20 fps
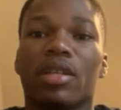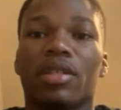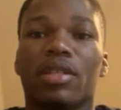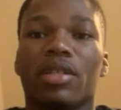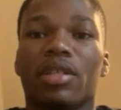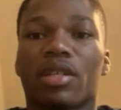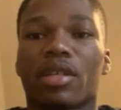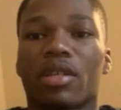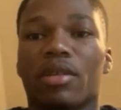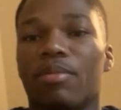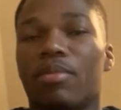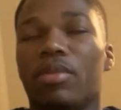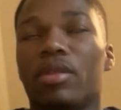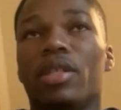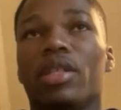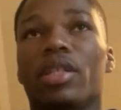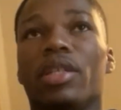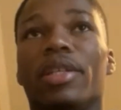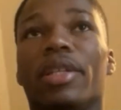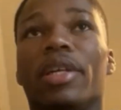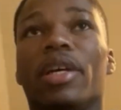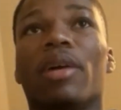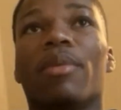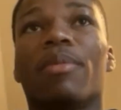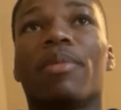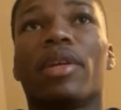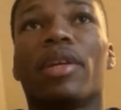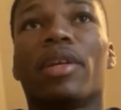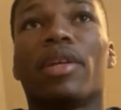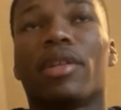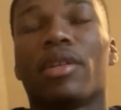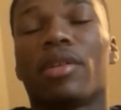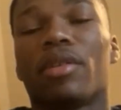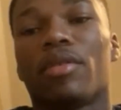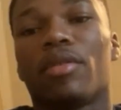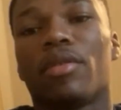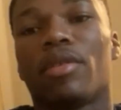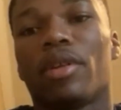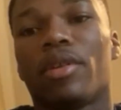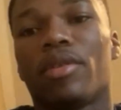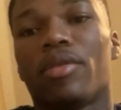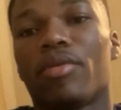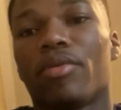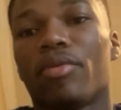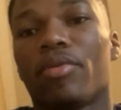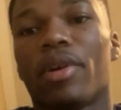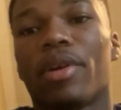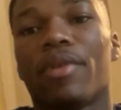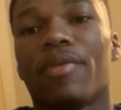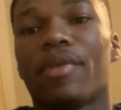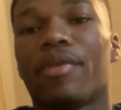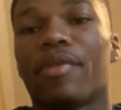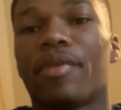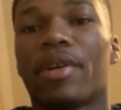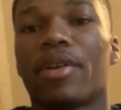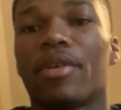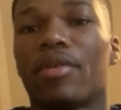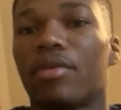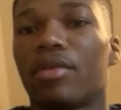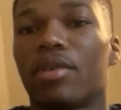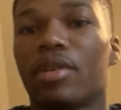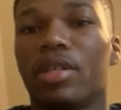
just completely dominating through every round,